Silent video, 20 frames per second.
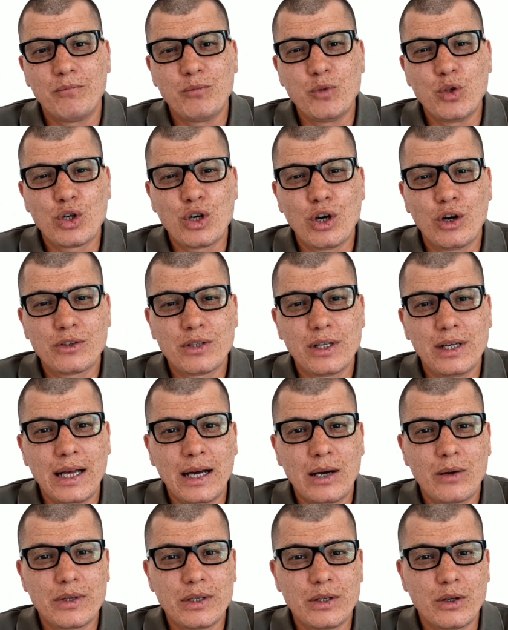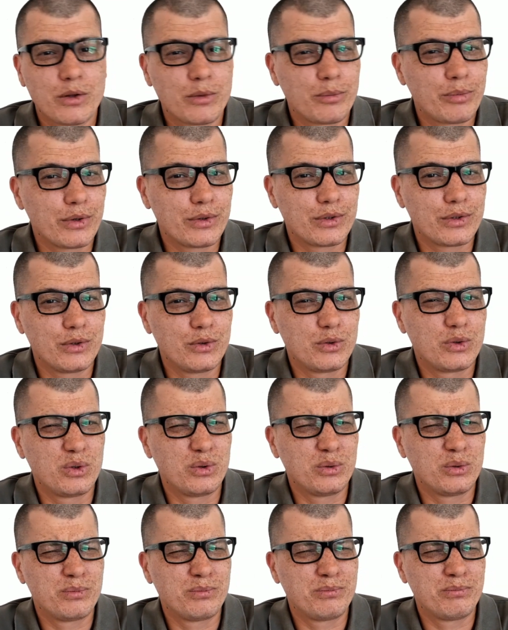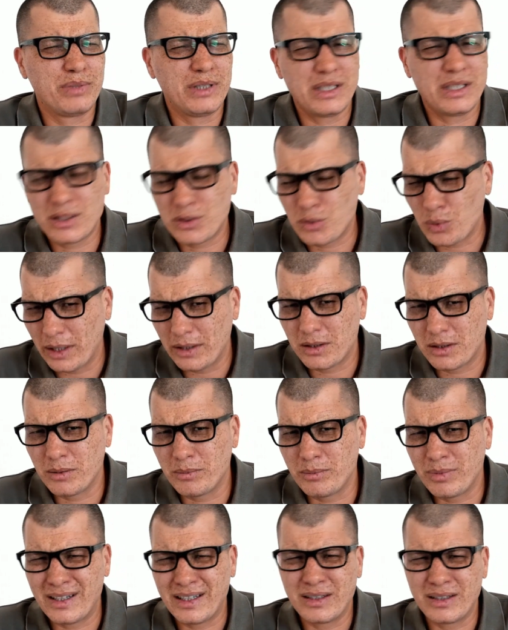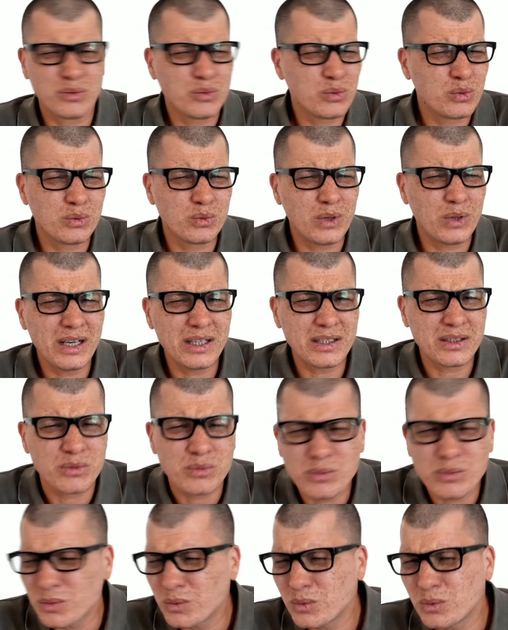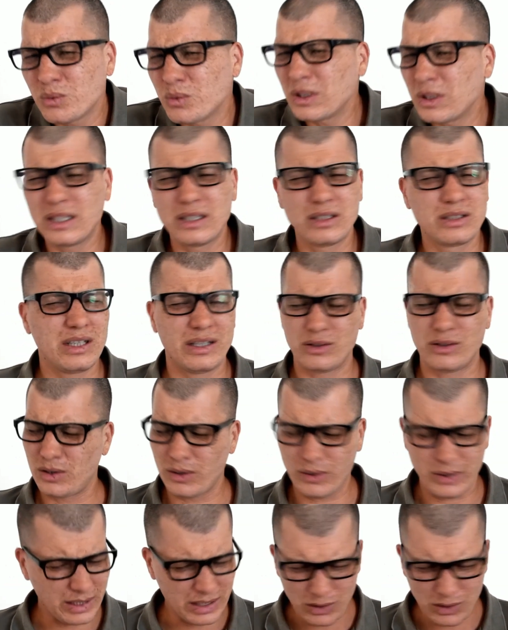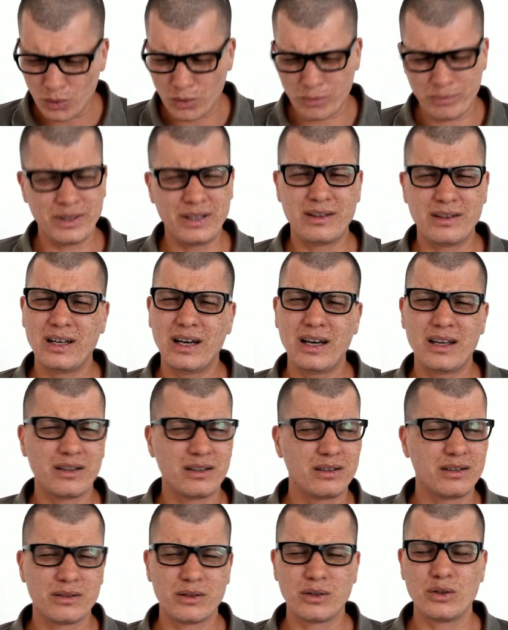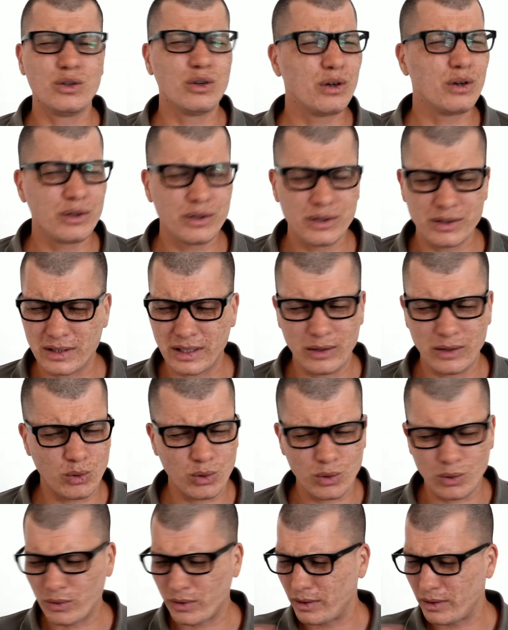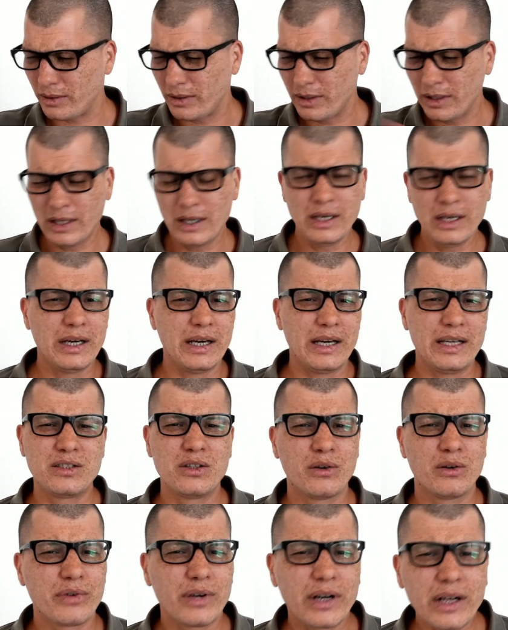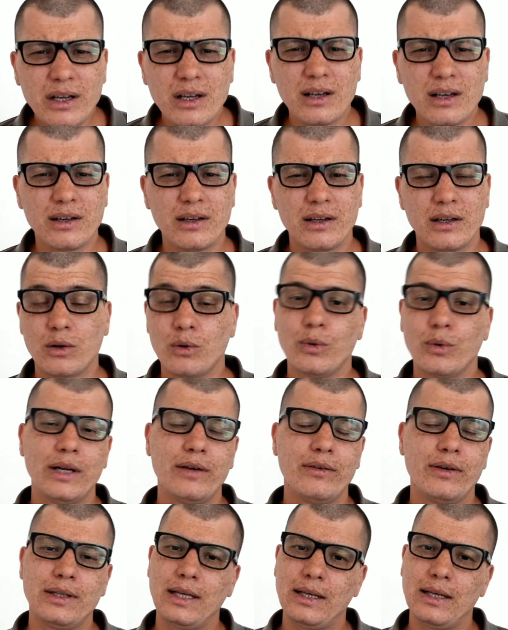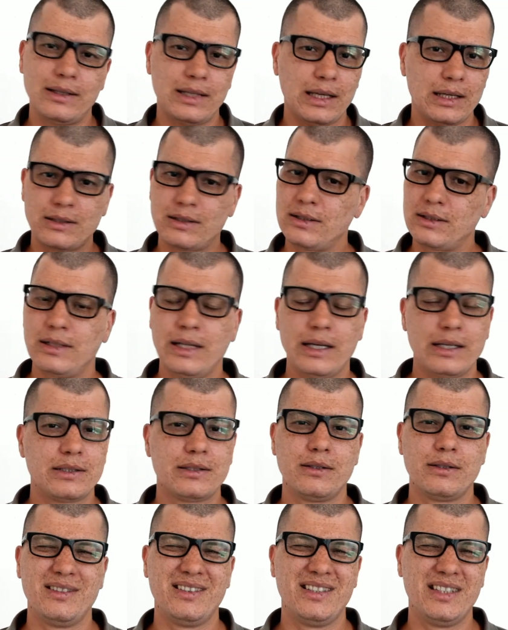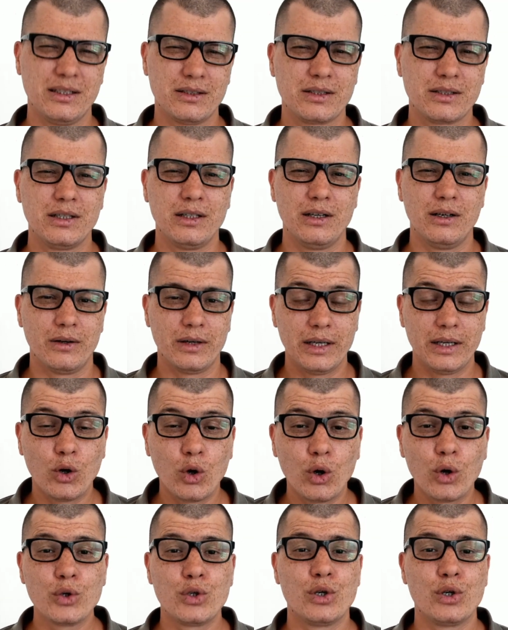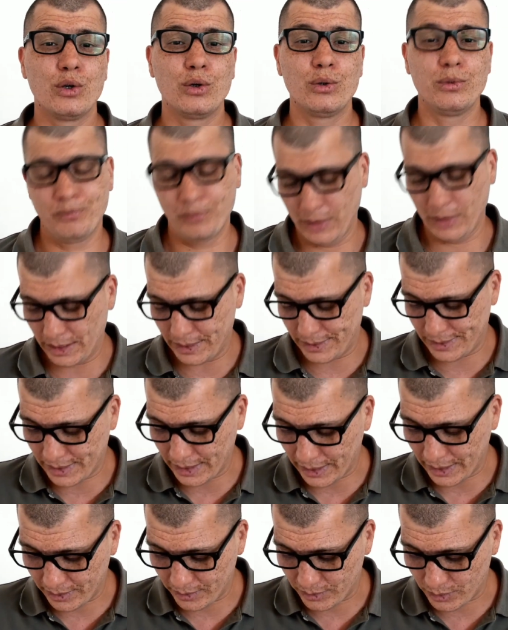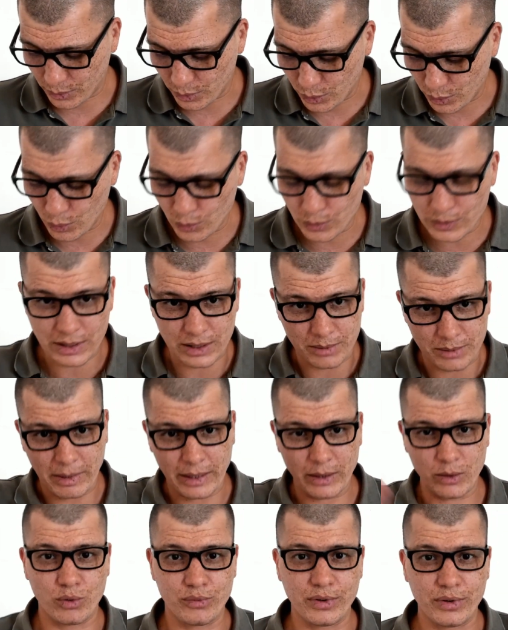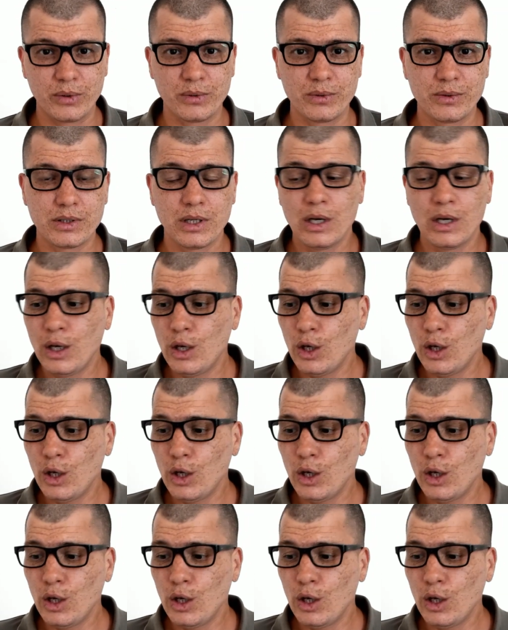You can't allow the other person to be distracted by what? Sorry, can you repeat that? The noise, or it's not very clear, or whatever. That's the deal killer. Audio is king. So use these microphones.